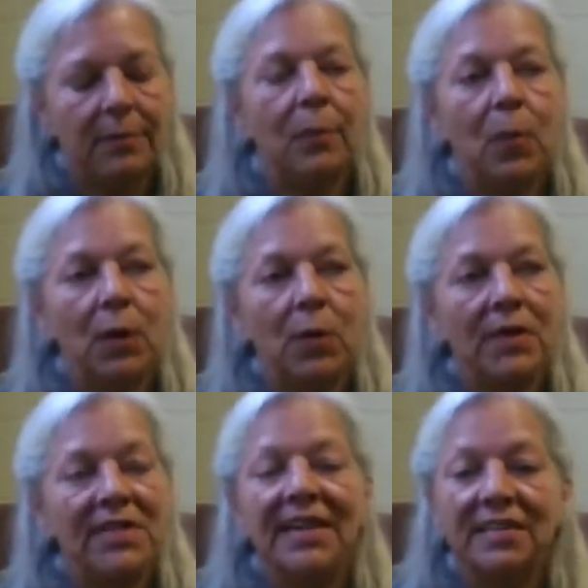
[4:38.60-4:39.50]
what do you want to
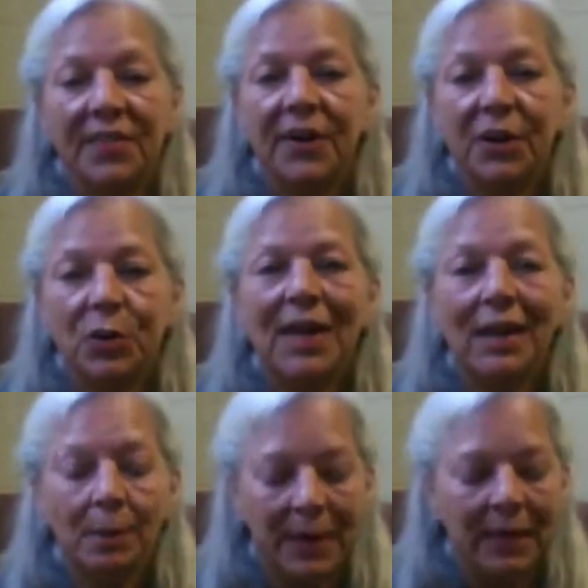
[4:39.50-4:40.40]
say? It's very unique
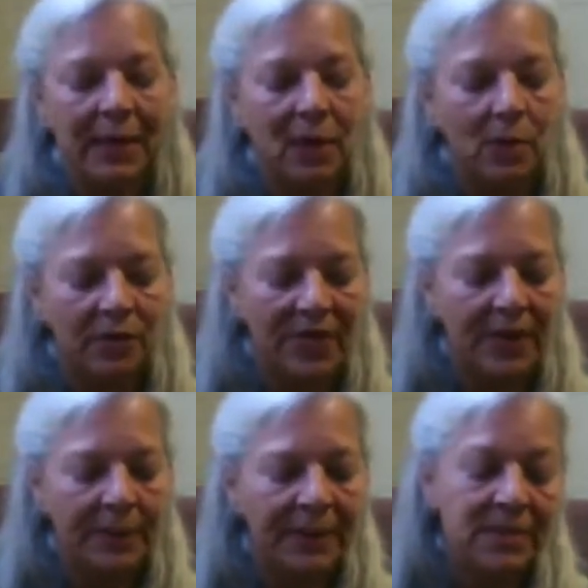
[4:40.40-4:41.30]
in the herb
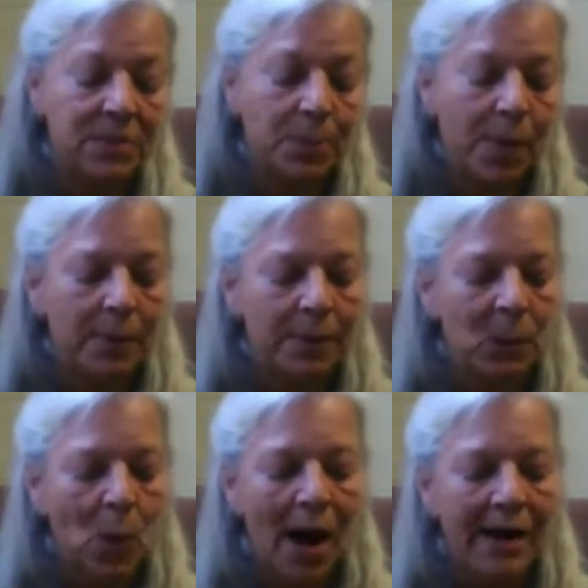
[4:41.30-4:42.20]
family. That's probably
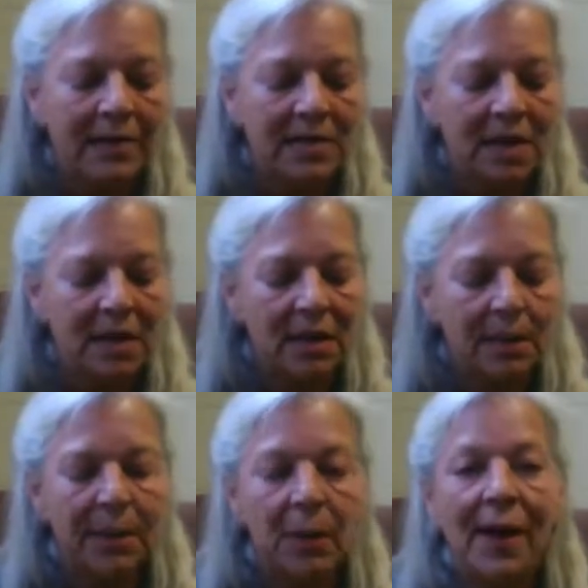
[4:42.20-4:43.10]
why it's
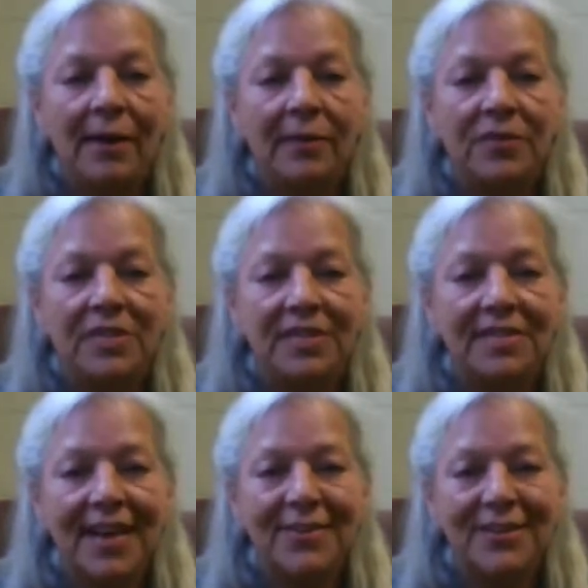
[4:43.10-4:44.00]
been around for
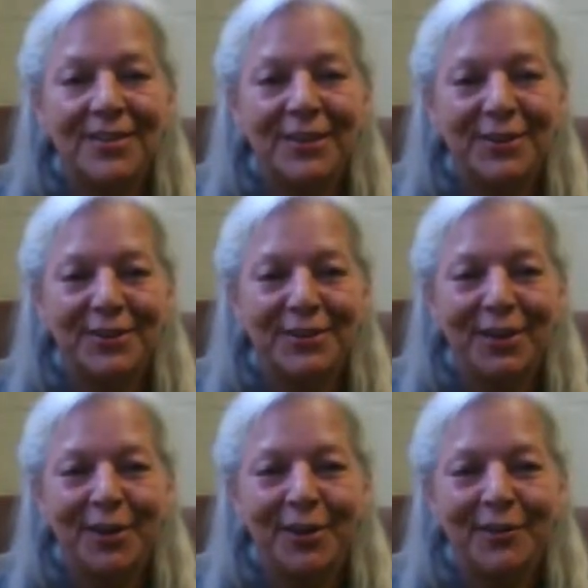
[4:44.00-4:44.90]
6,000 years in the
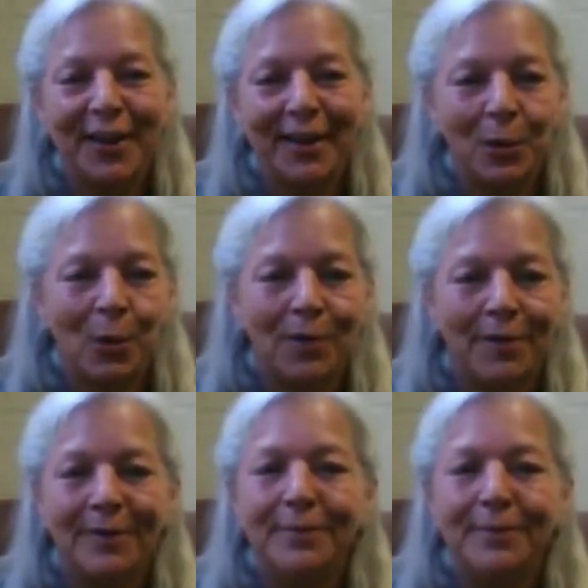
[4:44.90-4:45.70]
Ayurvedic world.